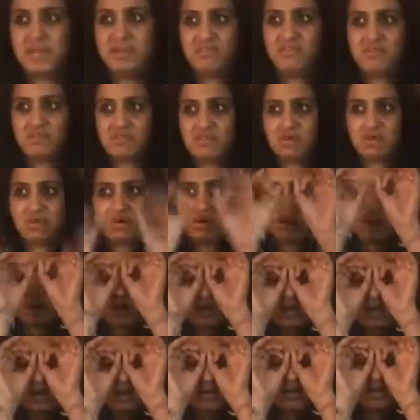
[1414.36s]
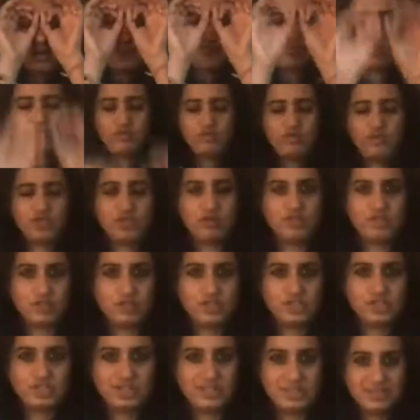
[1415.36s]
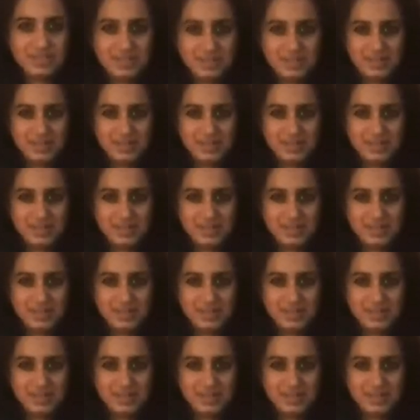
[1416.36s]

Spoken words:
for improving your vision.